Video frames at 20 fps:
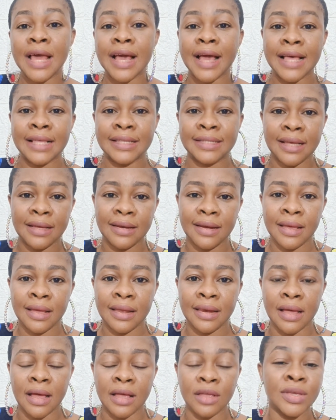Like I said
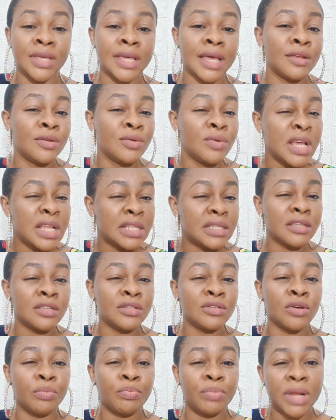earlier, you can do it
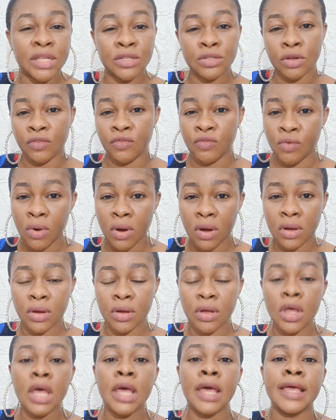in your place of
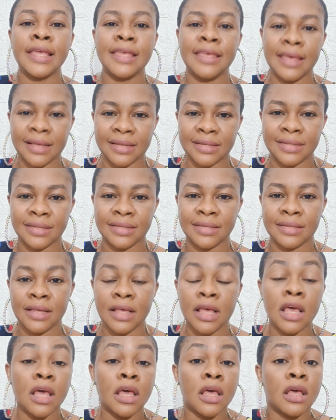work.
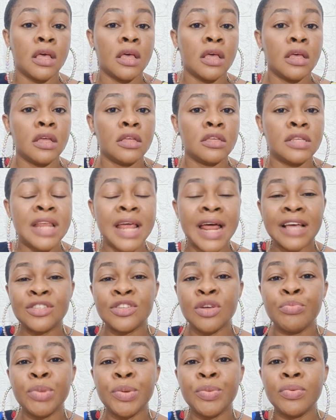Yes, so there are
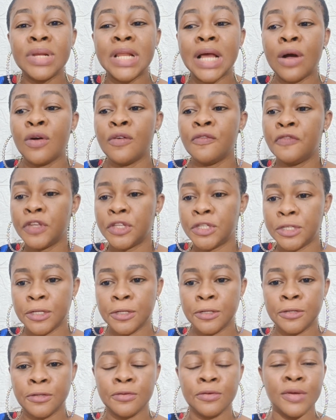some people that will
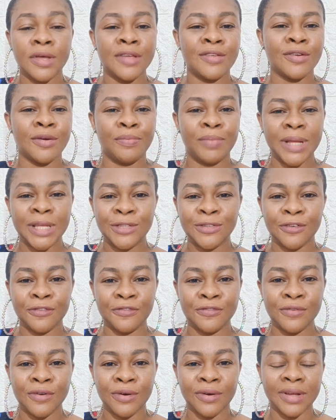visit you in your place
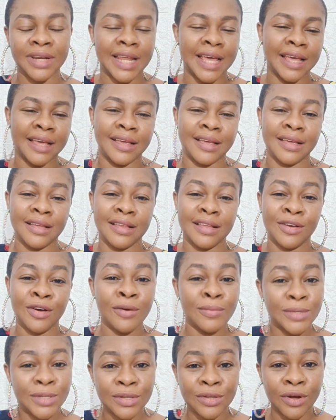of work, like
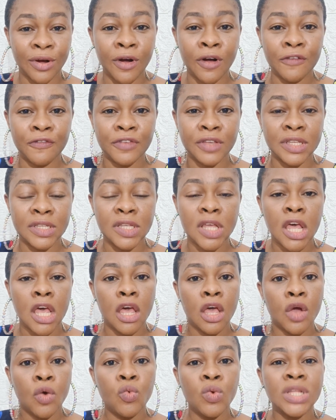come to your office
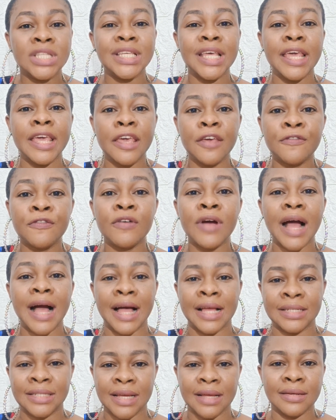with evil
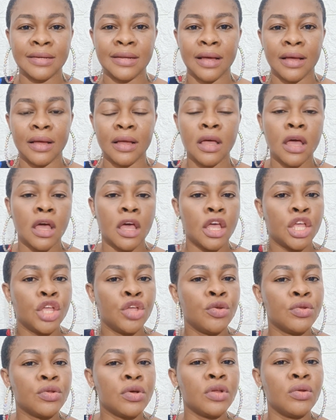agenda.
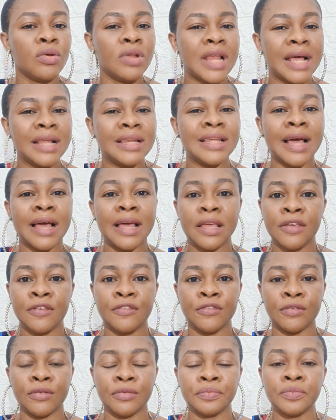You will not know that they are
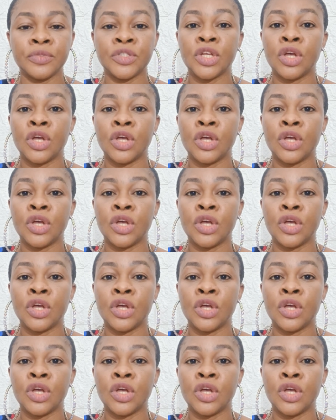evil.